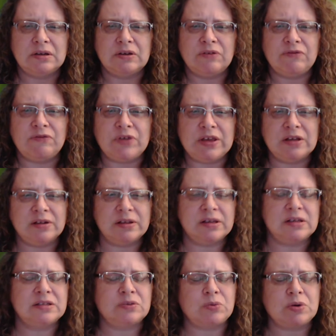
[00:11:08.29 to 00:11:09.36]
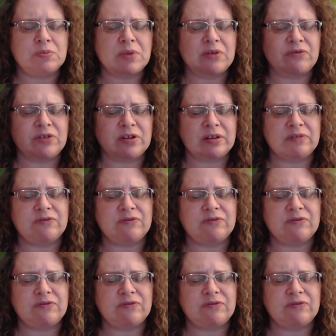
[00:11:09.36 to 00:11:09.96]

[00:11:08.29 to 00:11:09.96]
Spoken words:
feelings, what am I feeling